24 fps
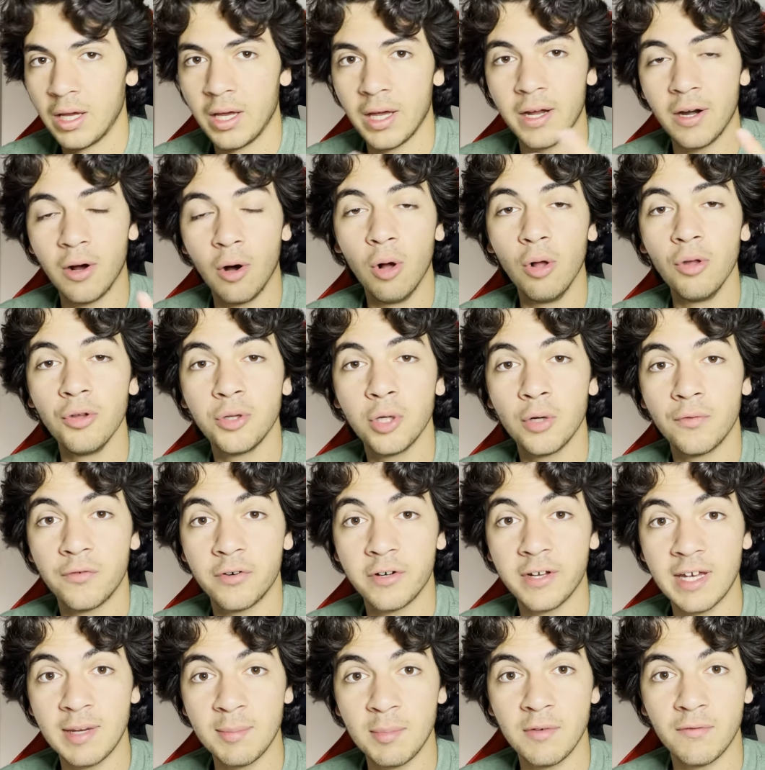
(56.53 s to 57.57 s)
And also,
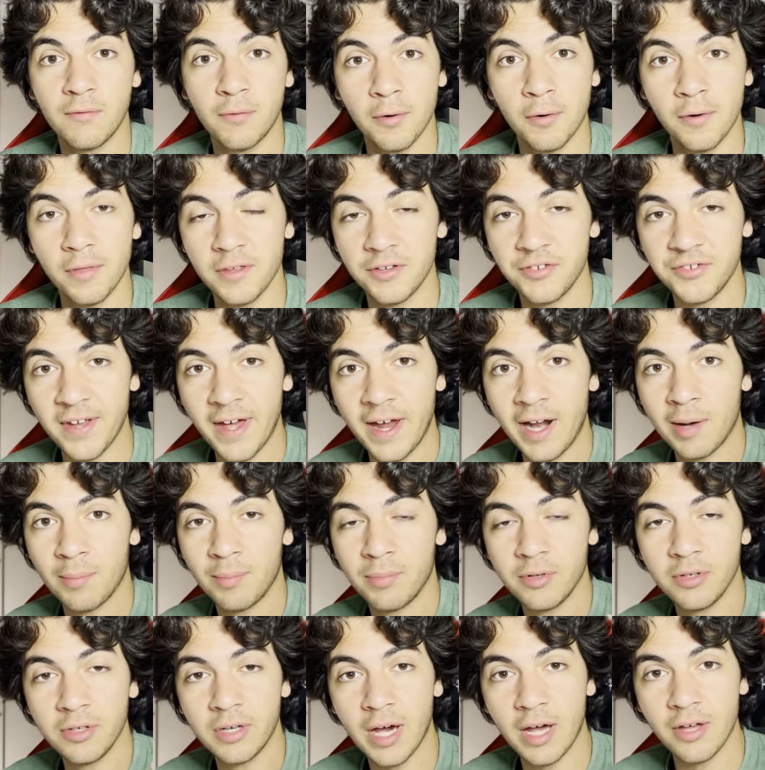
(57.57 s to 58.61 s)
forgive me for the setup.
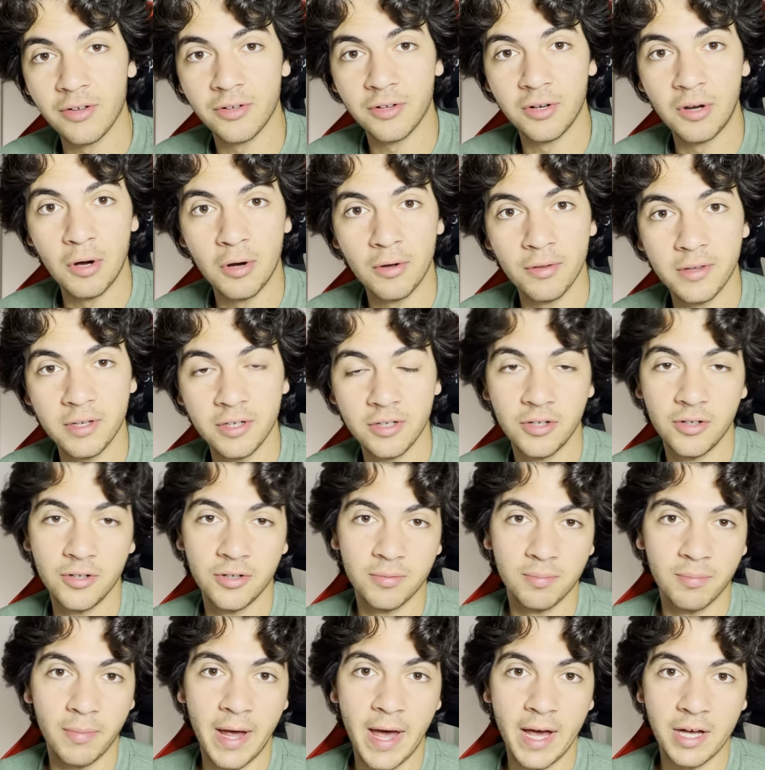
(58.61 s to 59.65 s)
You guys know this is
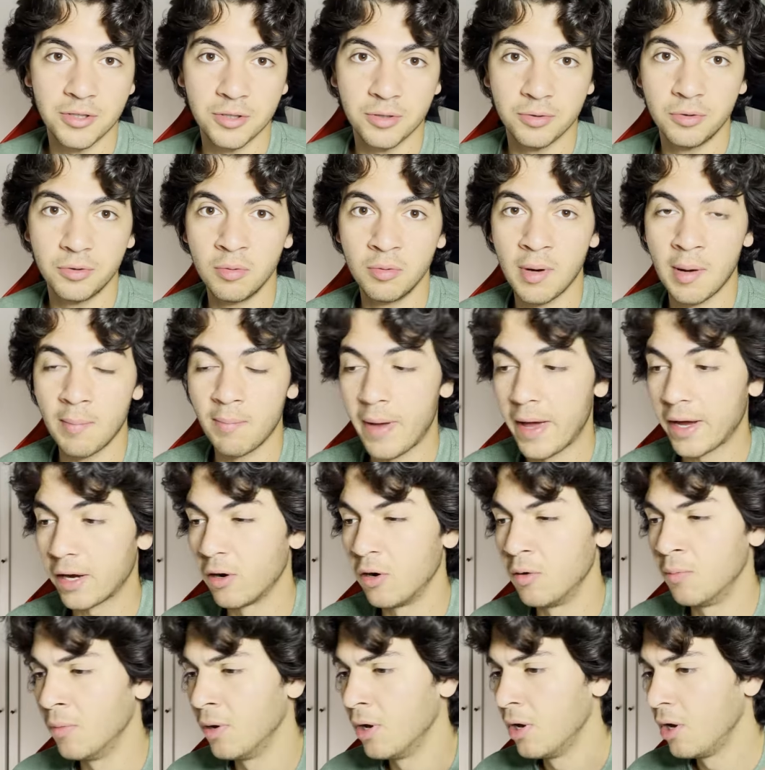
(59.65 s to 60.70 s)
my actual I'm back
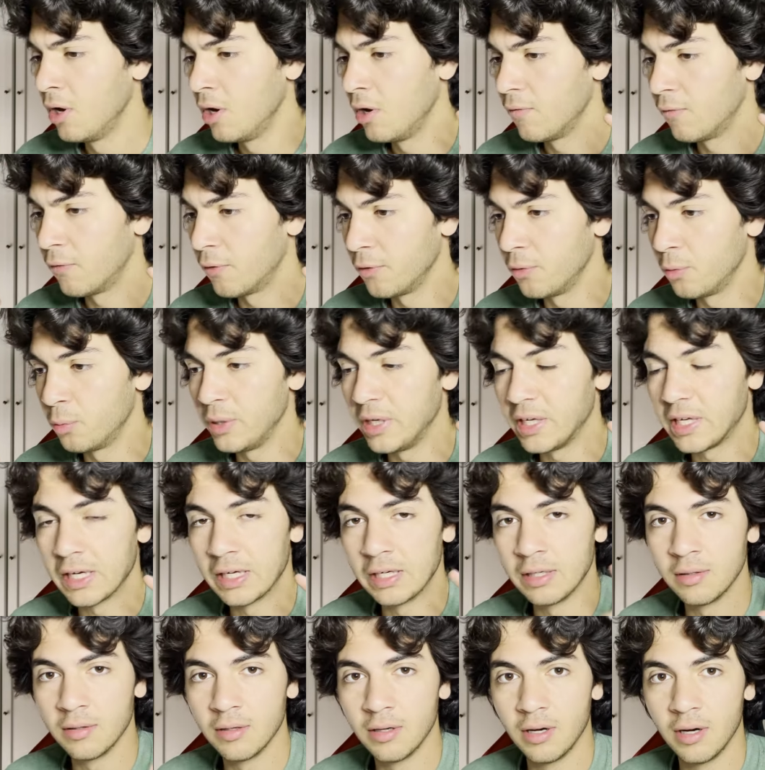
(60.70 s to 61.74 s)
home for the
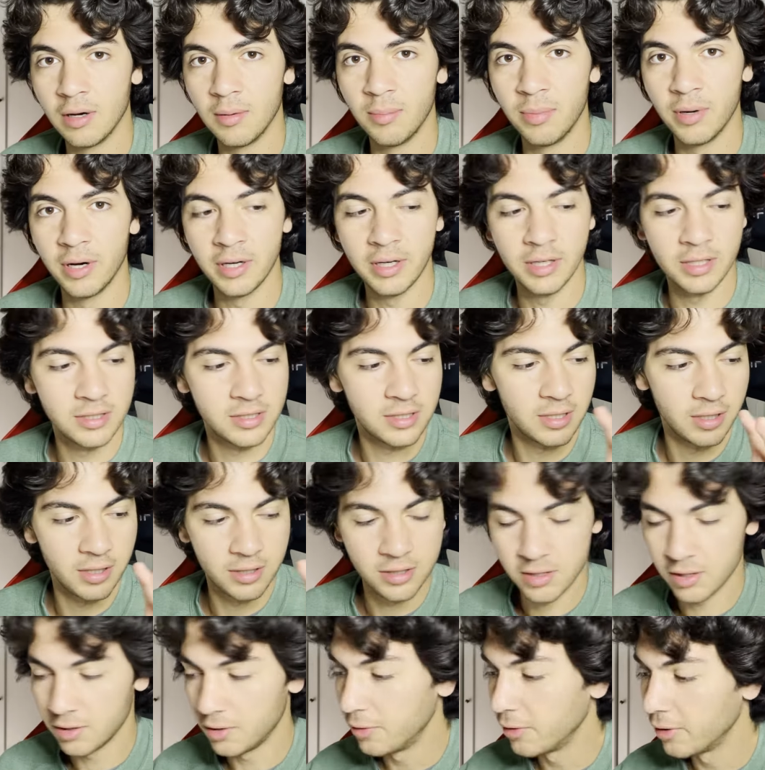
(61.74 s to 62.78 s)
weekend, uh, but it's
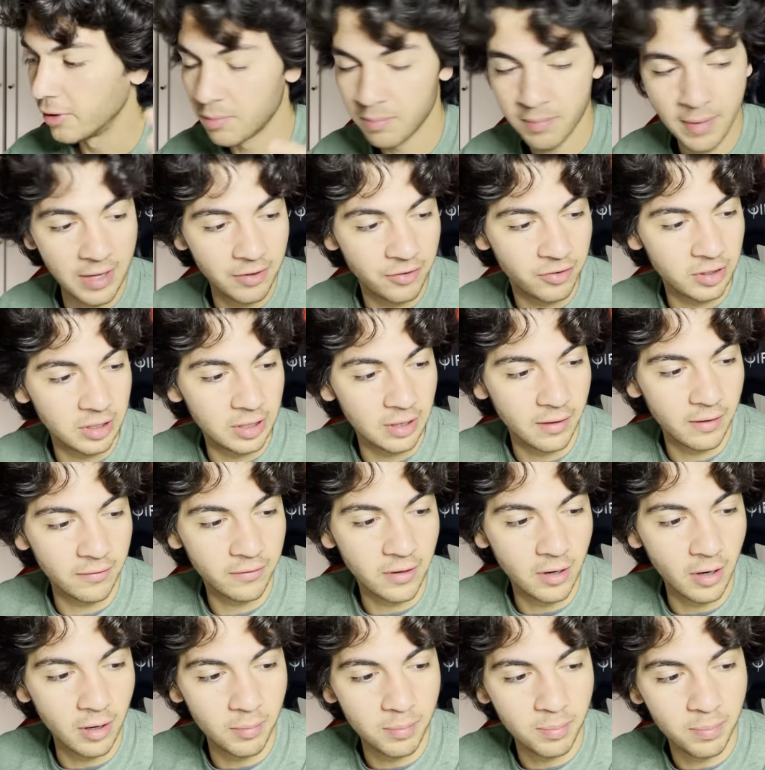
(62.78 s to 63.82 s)
it's really messy. I've
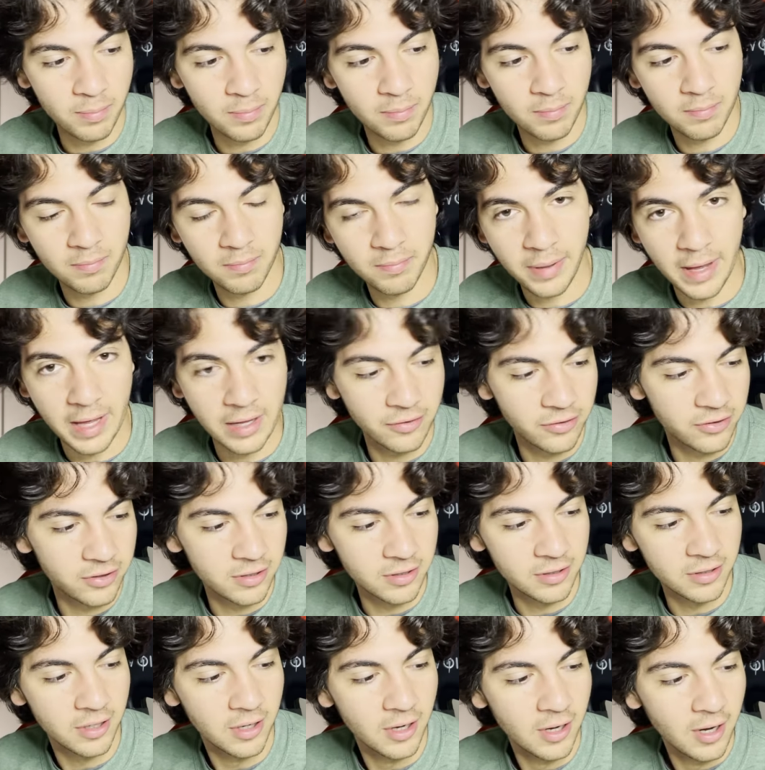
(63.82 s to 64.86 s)
got pens
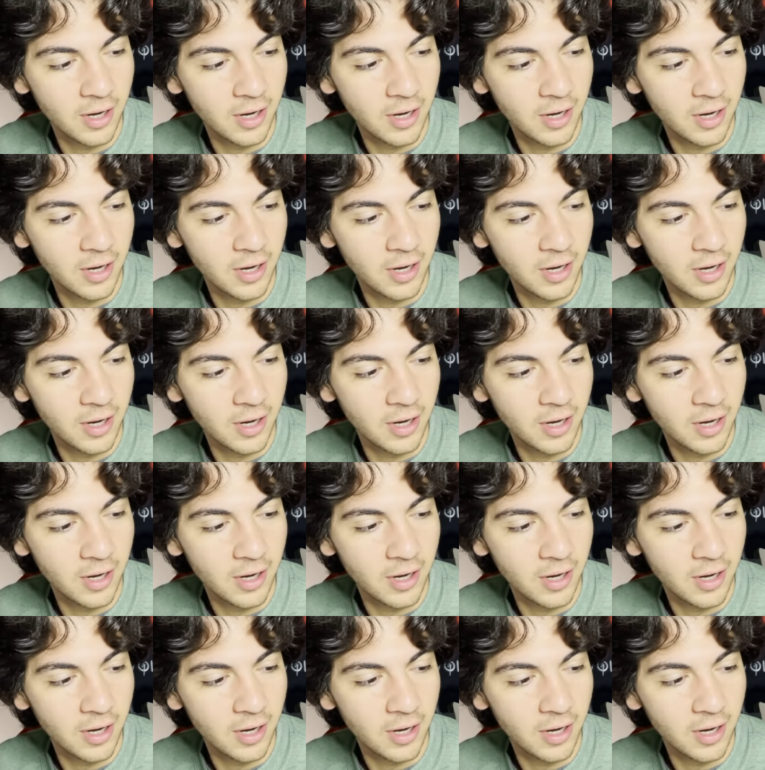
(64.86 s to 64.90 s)
here.